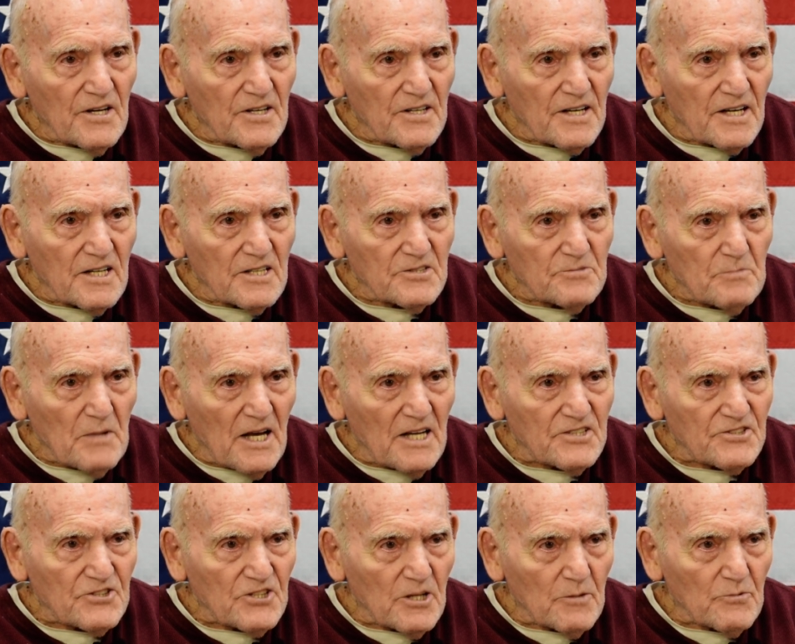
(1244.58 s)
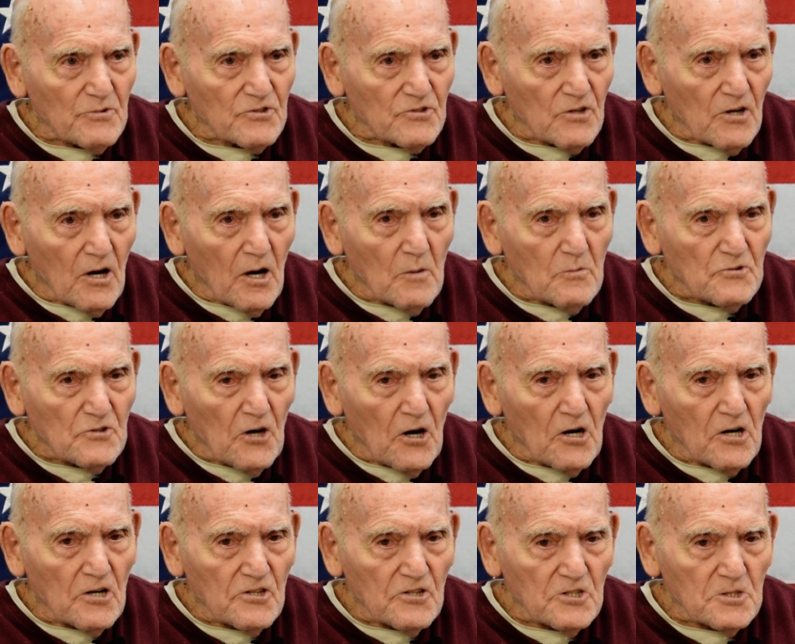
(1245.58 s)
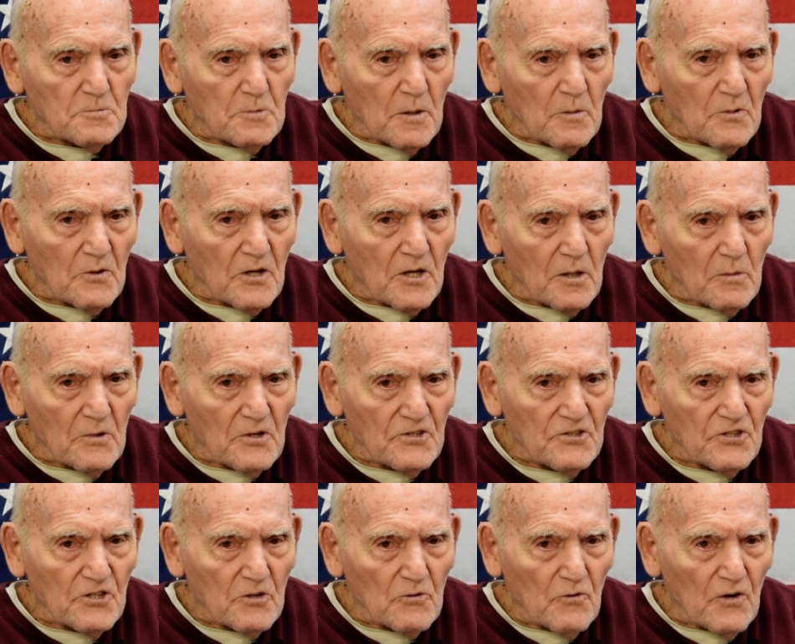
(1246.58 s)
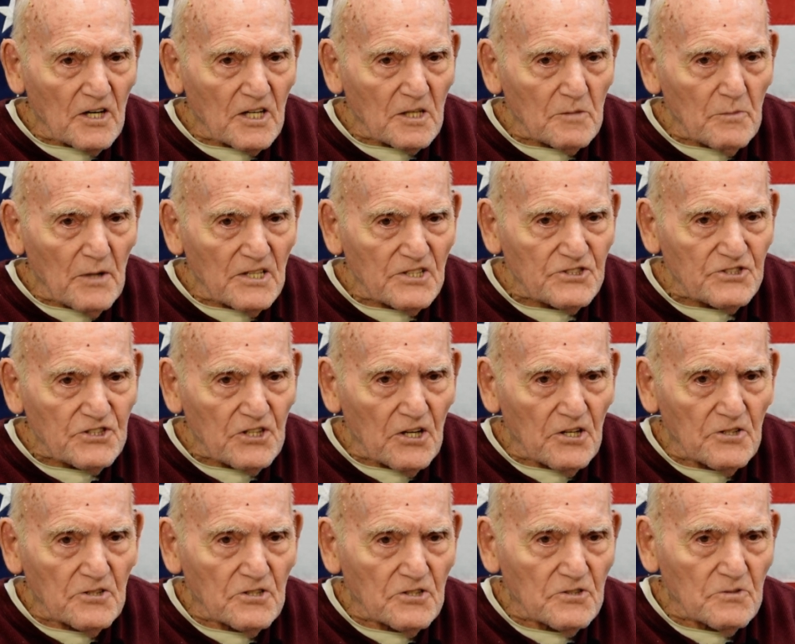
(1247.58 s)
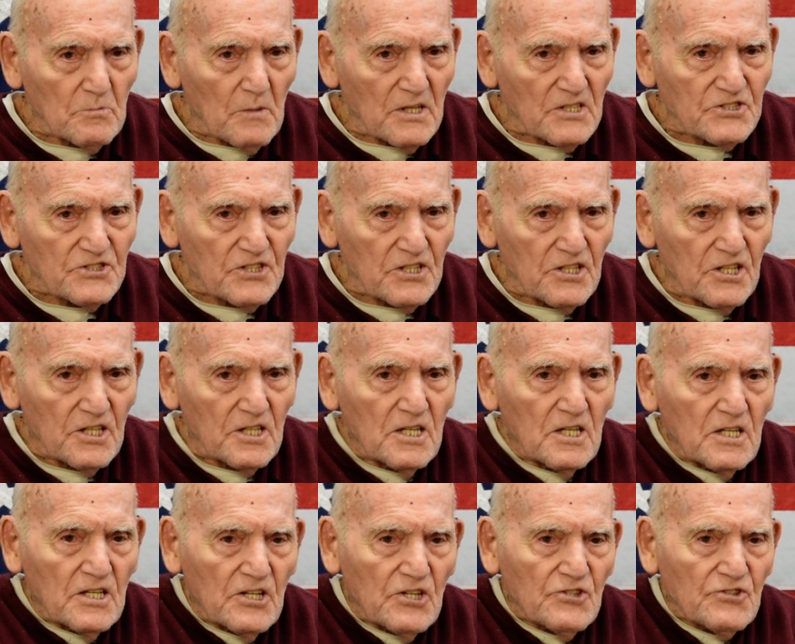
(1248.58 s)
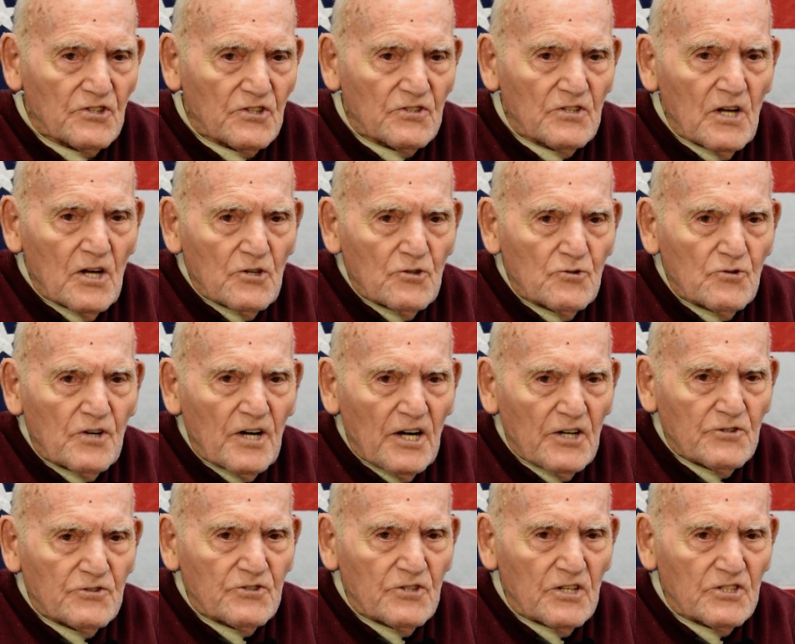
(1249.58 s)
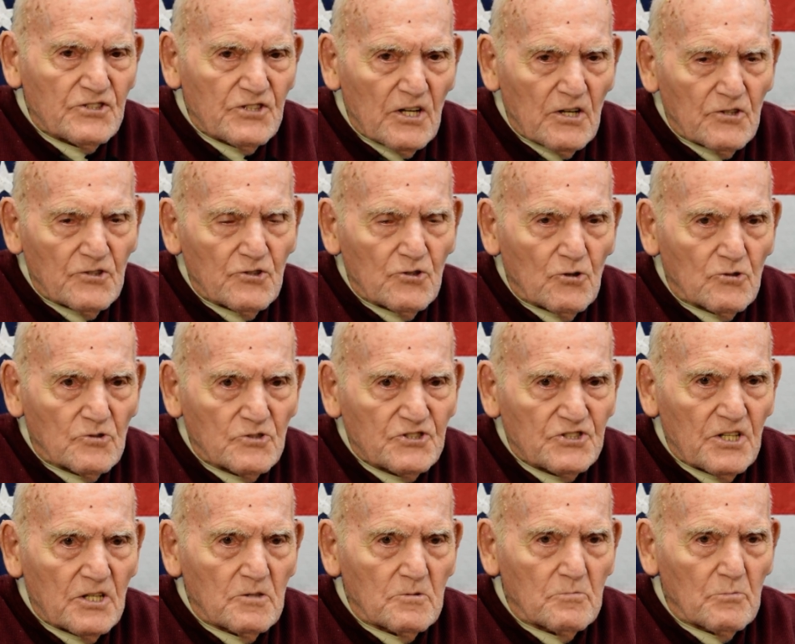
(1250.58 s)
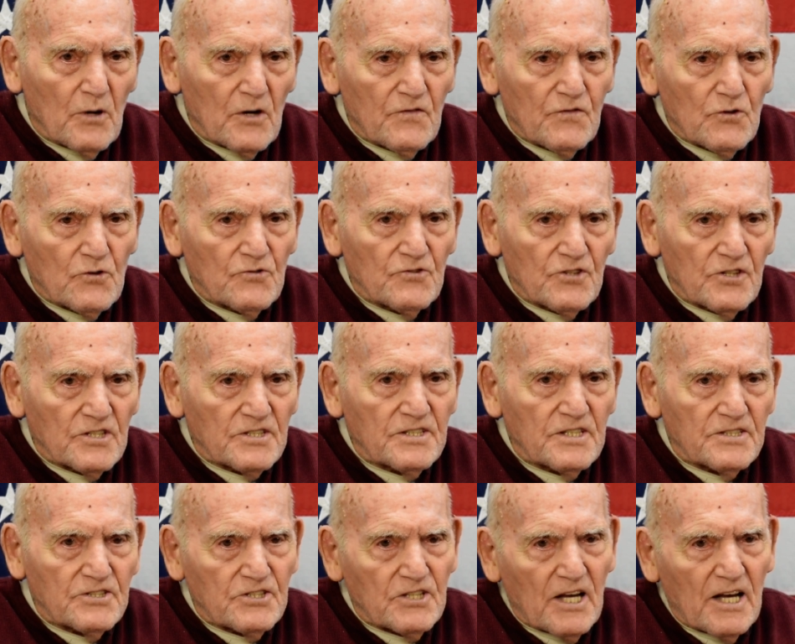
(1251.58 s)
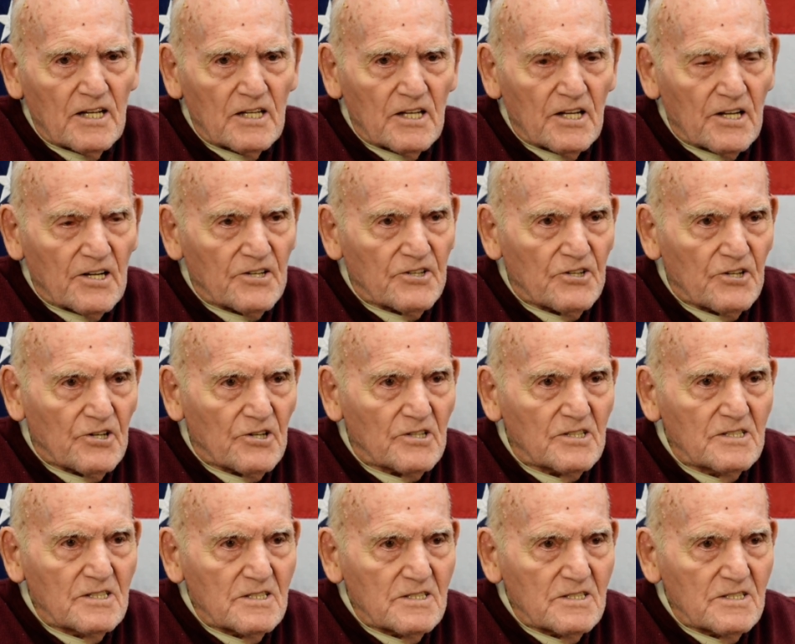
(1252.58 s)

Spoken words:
He got bad tempers. I'm tired of these people coming in here wrecking my state, my city. He says, you guys stay in your old state of Buffalo and there, get the hell out of here.